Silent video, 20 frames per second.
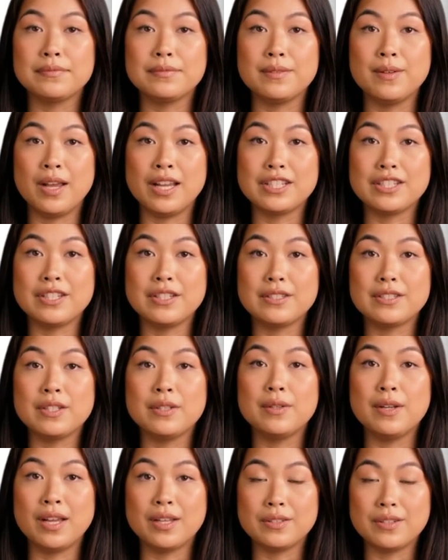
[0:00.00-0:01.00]
Question
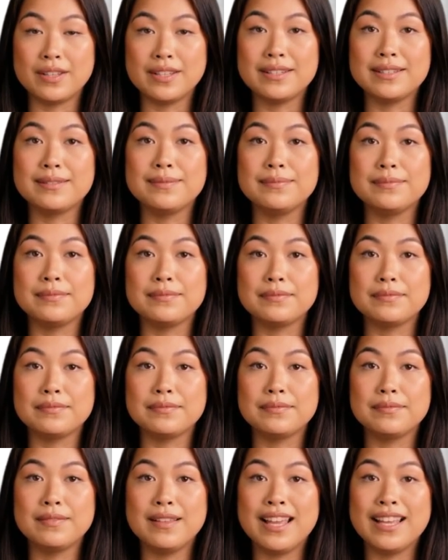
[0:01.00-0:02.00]
200.
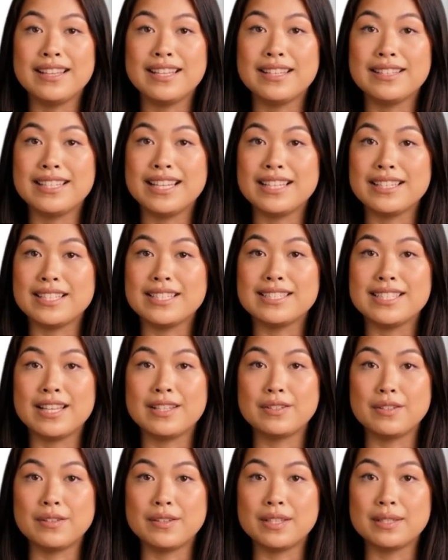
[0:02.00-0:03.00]
A new data
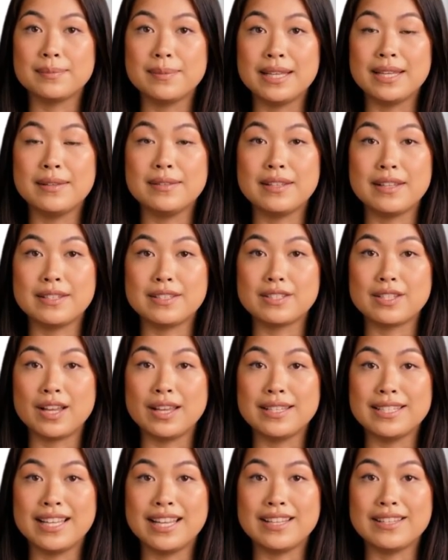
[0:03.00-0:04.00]
center is being
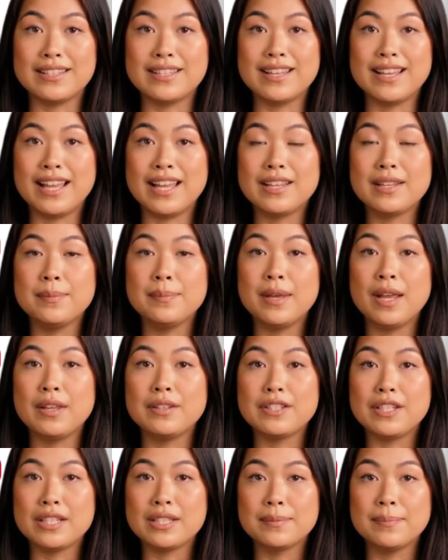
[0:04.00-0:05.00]
constructed, and the
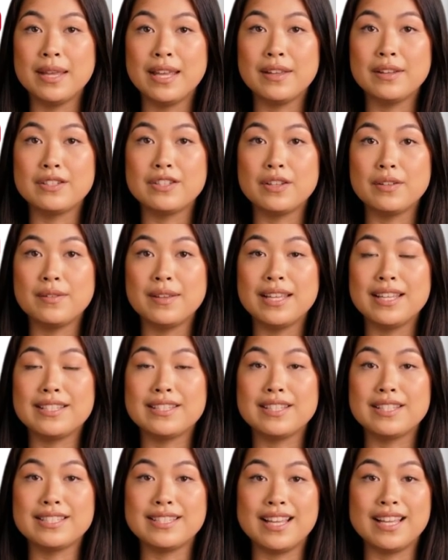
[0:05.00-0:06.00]
project manager is
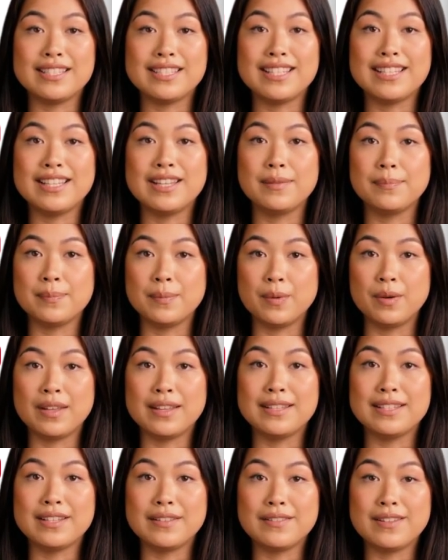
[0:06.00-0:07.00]
discussing the
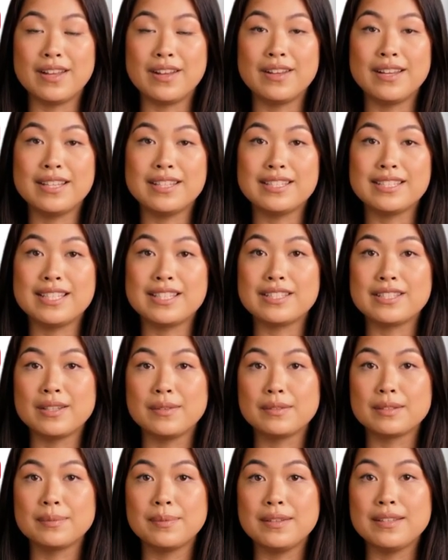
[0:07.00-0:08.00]
importance of various
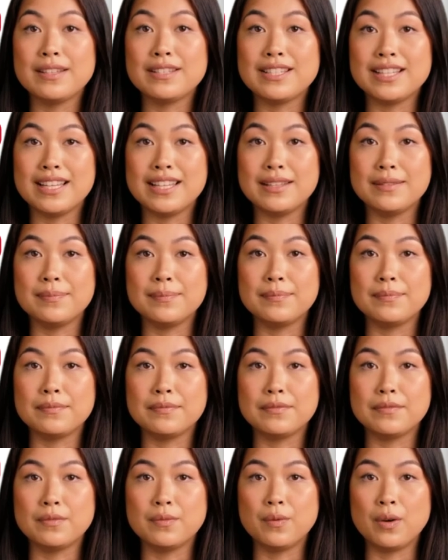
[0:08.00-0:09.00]
systems with the team,
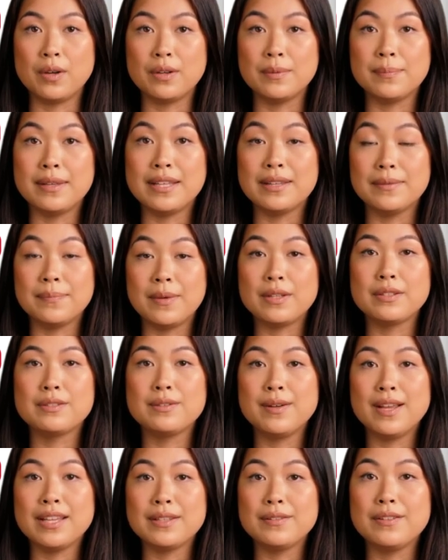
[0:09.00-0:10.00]
what would be the
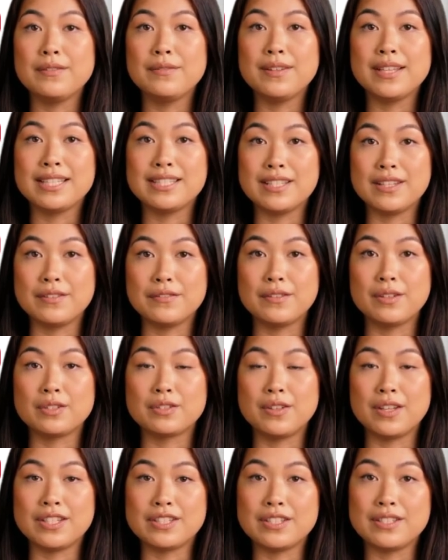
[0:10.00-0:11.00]
most likely reason a
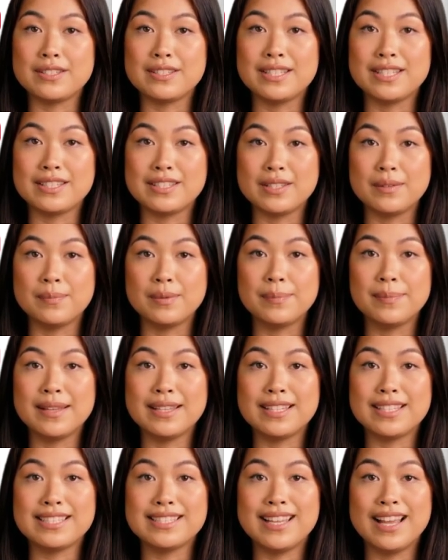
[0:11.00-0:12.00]
filtration system would be
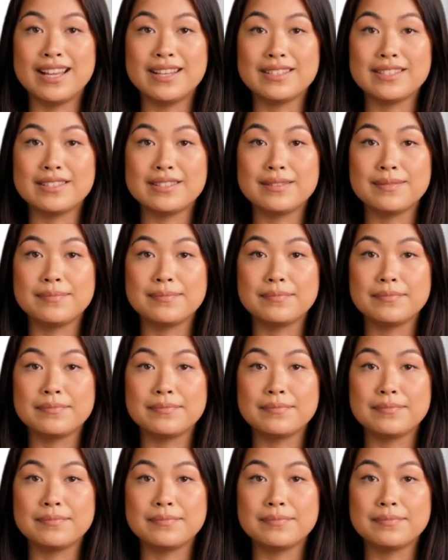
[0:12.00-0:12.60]
discussed?